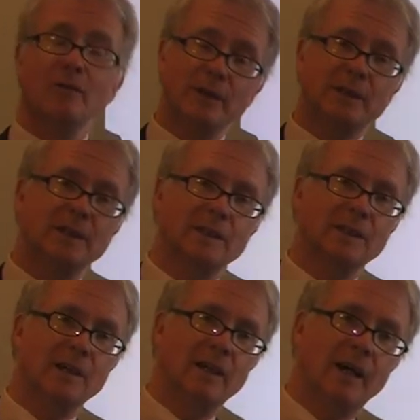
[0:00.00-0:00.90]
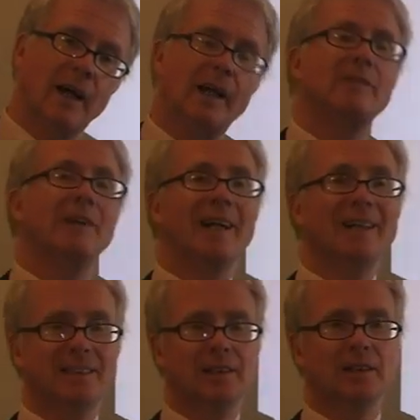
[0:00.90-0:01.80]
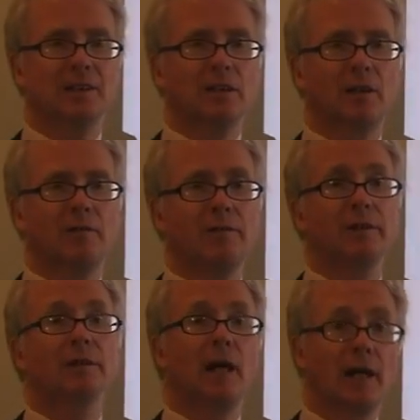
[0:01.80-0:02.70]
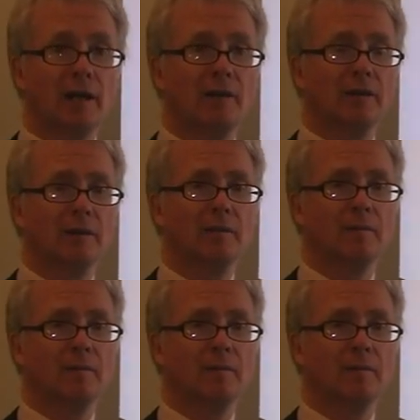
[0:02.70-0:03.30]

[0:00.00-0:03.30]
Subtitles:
This is another essence of this dialogue.